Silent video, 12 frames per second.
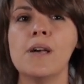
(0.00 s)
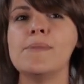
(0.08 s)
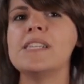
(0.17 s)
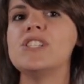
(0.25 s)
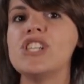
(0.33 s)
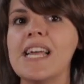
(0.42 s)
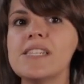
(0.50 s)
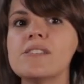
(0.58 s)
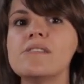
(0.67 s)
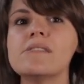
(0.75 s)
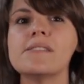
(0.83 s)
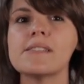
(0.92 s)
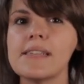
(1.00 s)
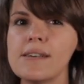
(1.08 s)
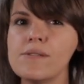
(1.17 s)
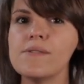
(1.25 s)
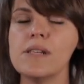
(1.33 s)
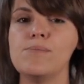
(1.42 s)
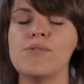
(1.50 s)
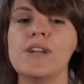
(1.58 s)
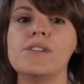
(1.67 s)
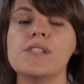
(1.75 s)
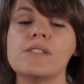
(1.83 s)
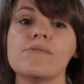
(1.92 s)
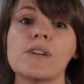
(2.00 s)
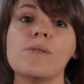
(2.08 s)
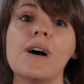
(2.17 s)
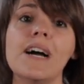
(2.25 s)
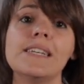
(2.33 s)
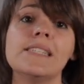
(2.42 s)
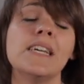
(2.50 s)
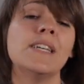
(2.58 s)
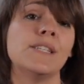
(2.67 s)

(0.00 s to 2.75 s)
but a gentle, skillful approach is required